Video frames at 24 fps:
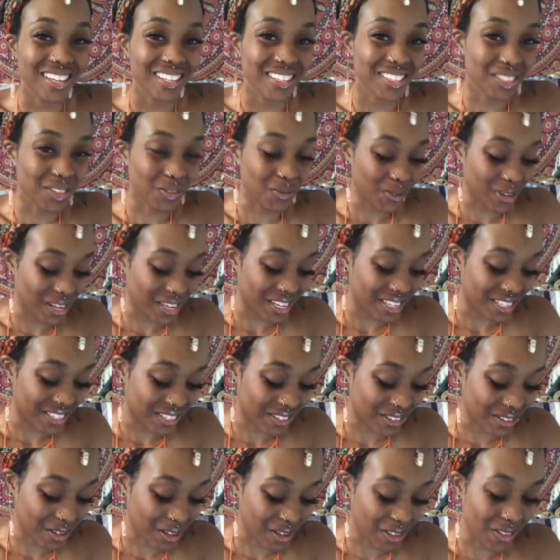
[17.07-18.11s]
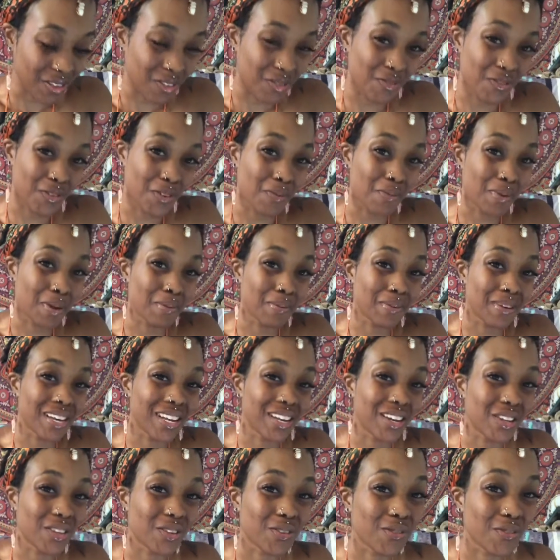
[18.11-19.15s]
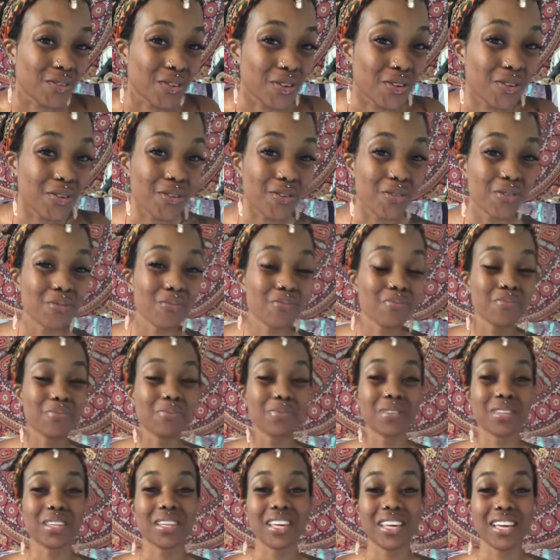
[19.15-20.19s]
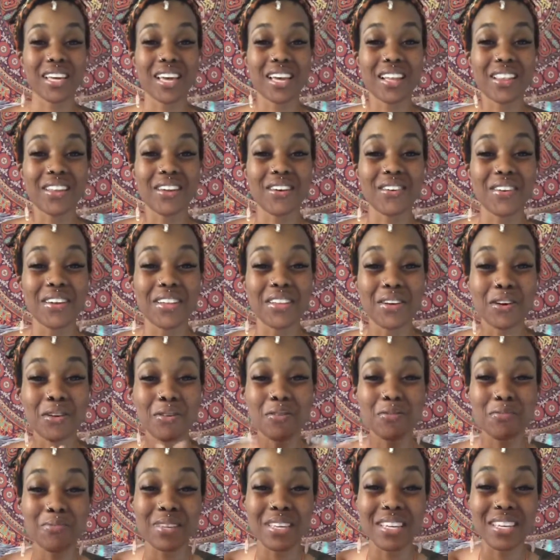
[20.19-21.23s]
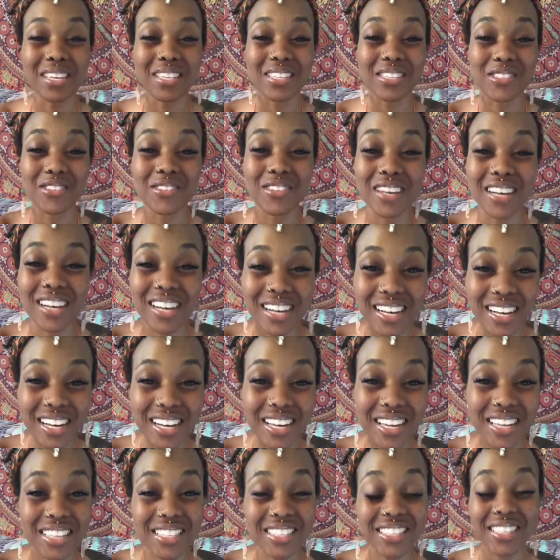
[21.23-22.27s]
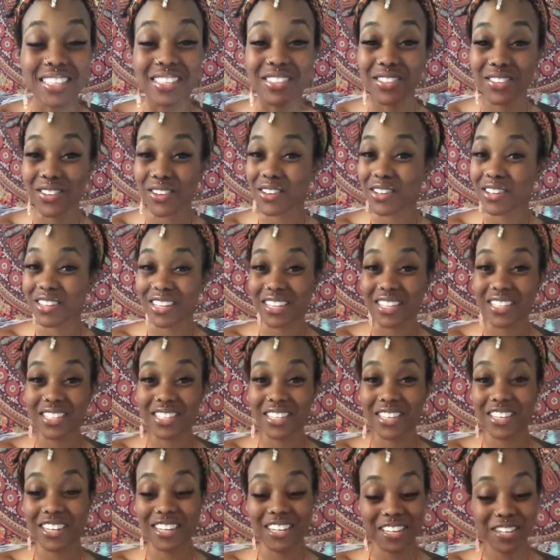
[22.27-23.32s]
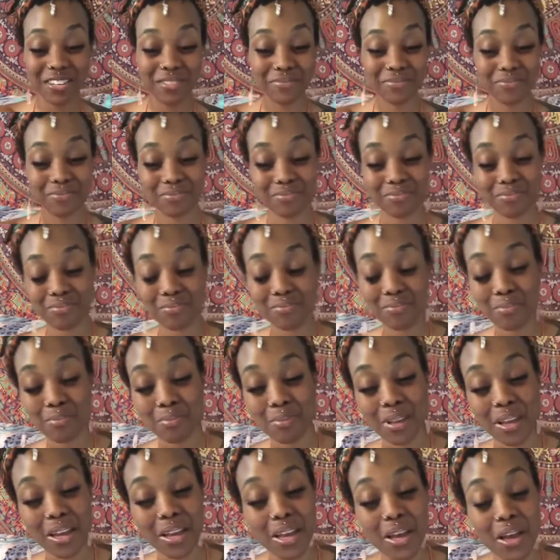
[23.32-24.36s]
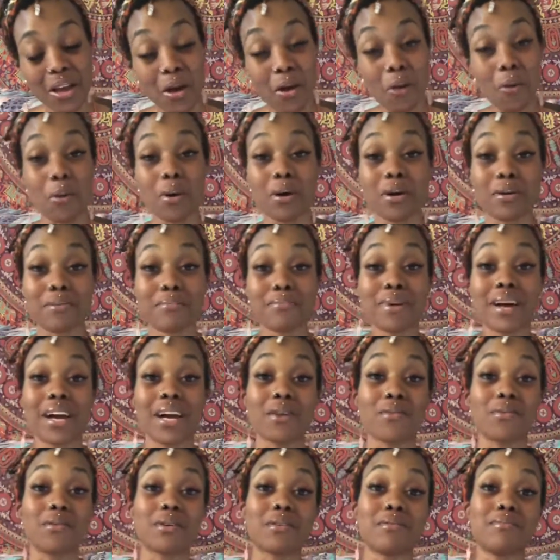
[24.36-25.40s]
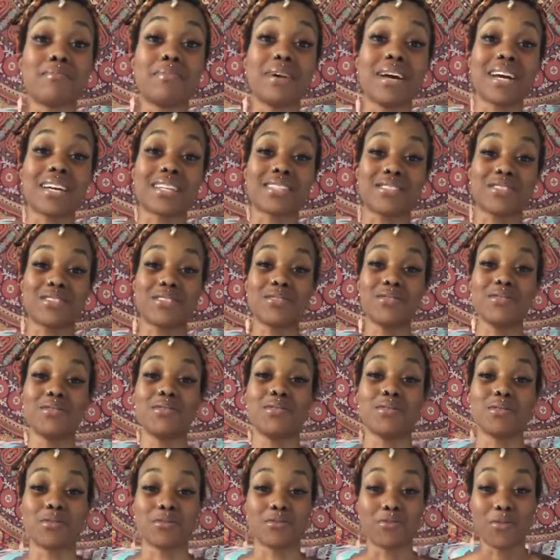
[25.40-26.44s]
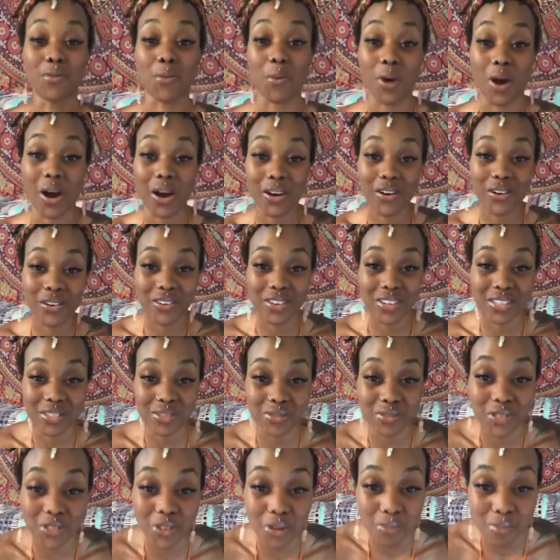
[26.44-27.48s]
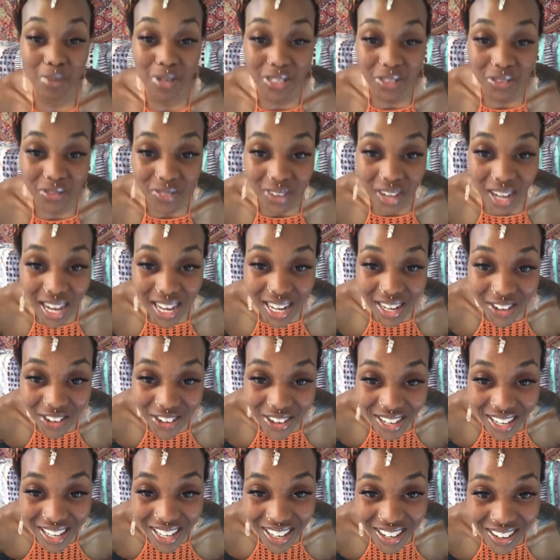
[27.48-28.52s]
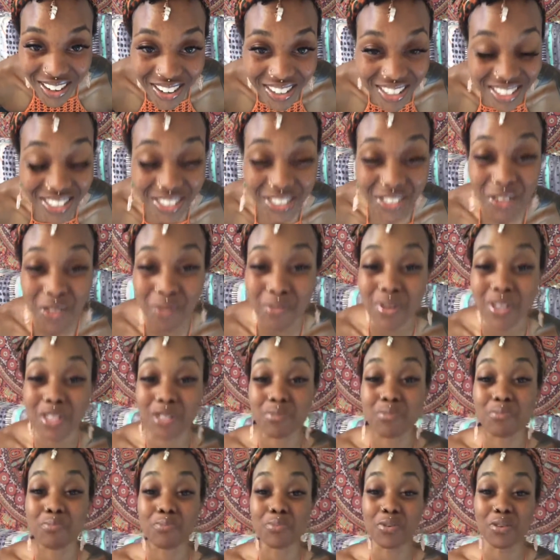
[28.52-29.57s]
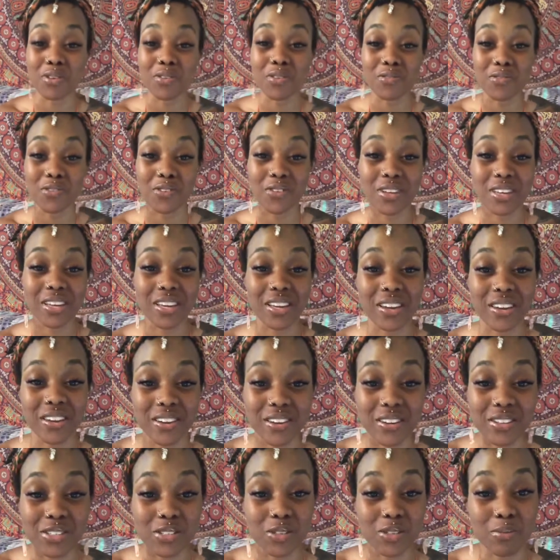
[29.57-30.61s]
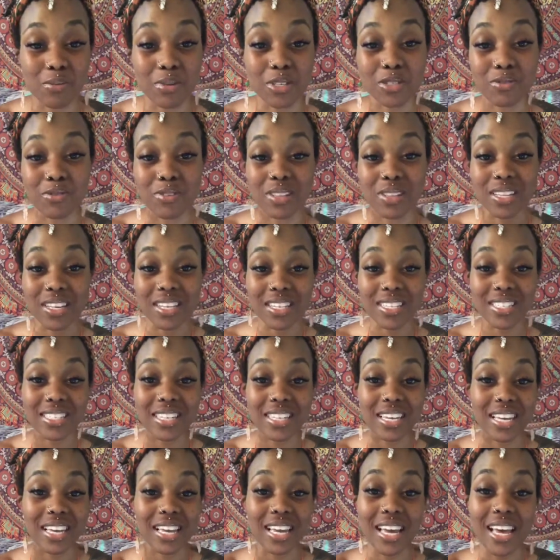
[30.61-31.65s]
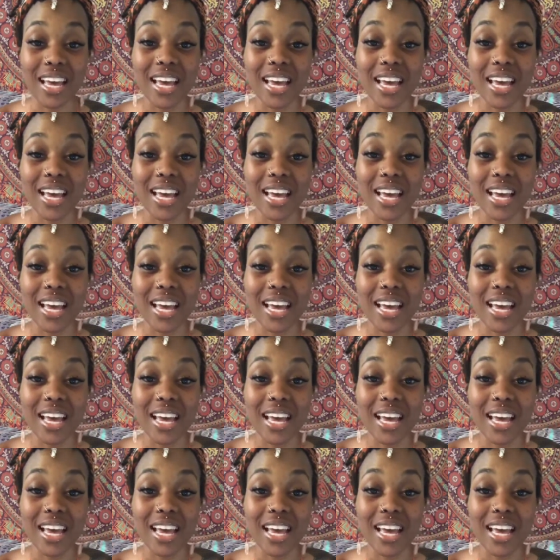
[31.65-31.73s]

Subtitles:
So wait until a few people get in the room. Hello, hello, peace, you guys. It's your girl Nitiri. Welcome back to the water. It's so much finer in here. It's so much beautiful in here. So much releasing